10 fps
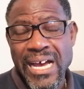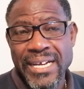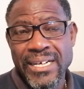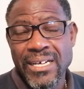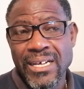
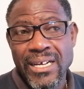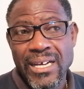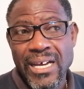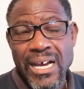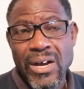And
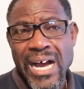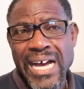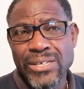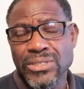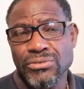
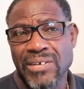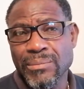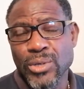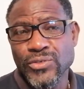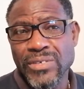I used to drive
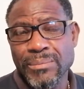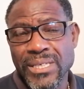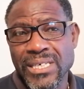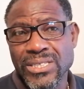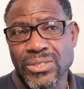a bus from
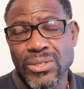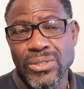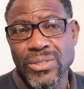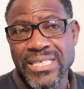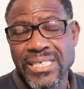
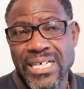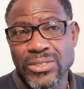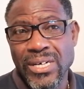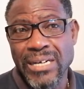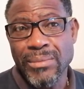Kingston to
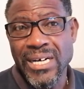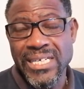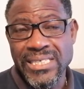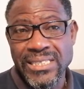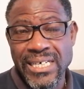Nescasa called
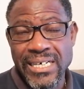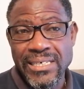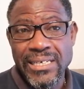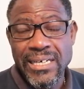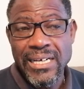Morning
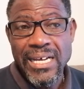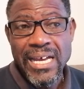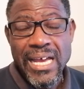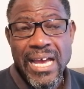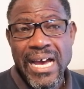Star.
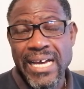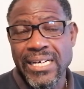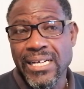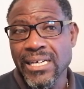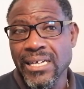
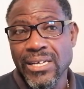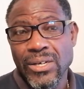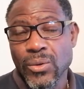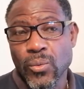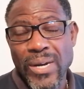And
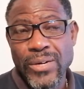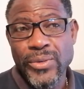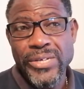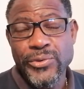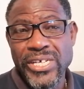when
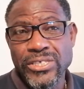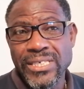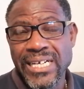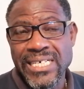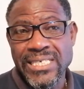we reach
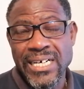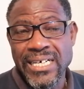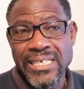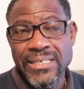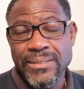Yallah's
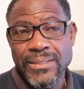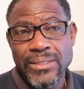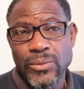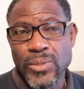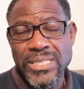Corner,
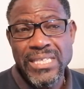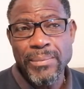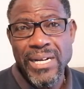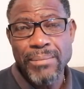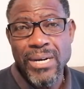we
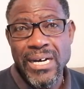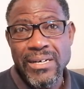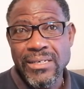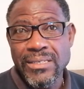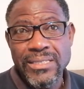stop at that
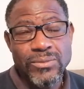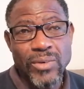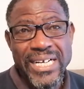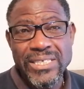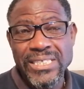bar,
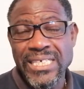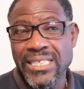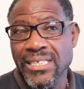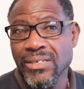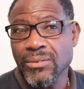whether
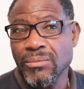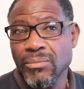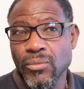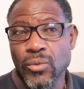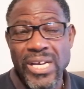Saturday,
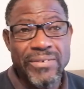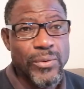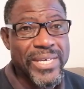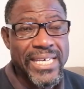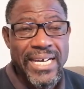whatever
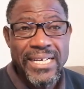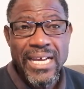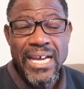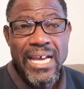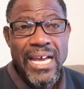
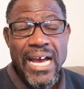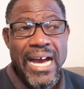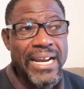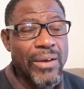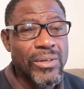weekend,
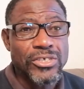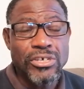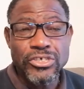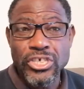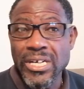and I will
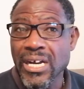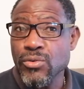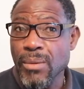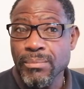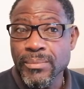drink a
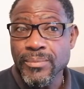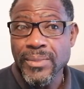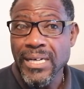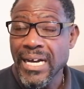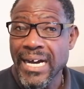rum,
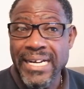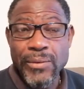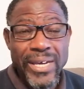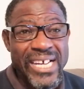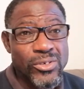and I
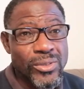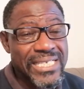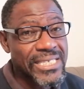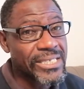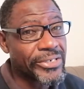will get around
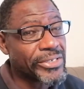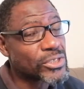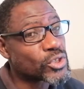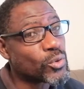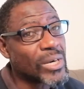that
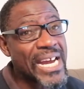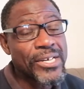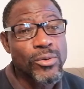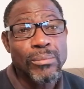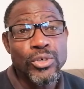steering through
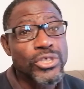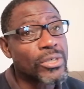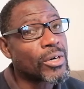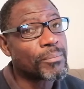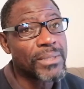Lando
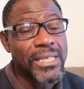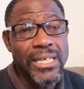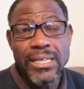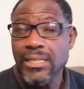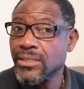Bush up the
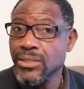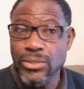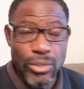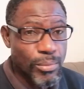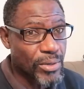hill,
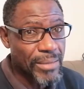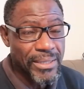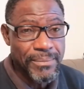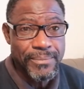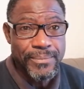no
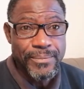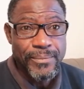problem.